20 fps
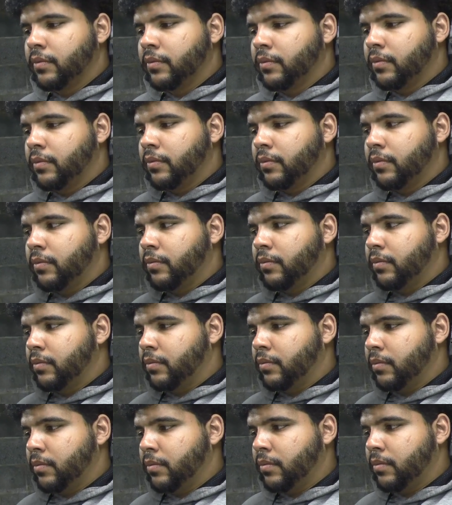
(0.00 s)

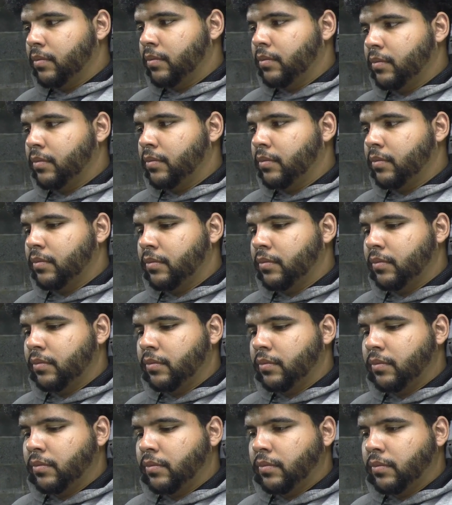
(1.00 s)

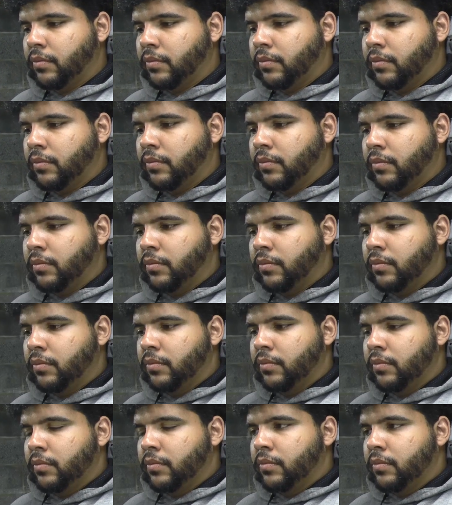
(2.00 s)

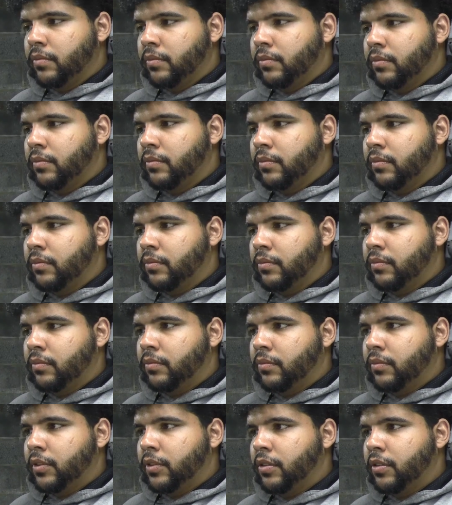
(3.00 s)

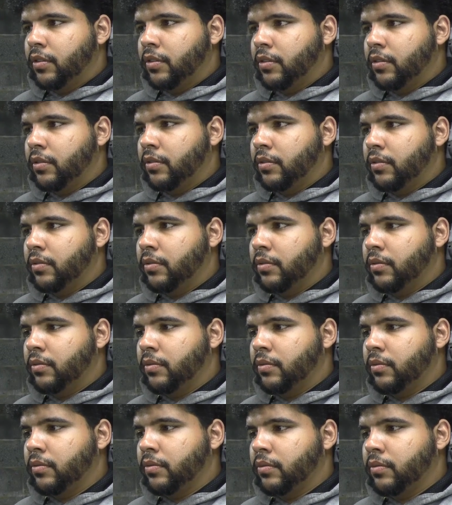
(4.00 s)

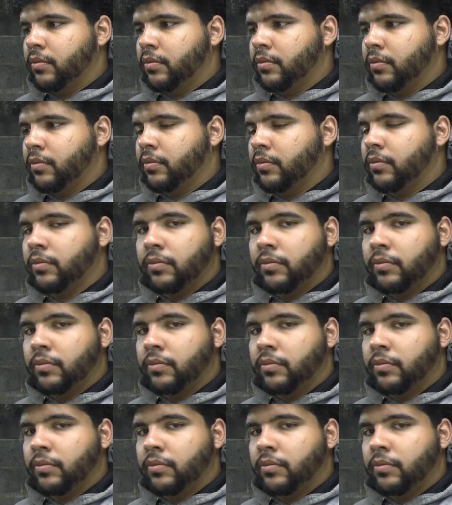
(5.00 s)
(silent)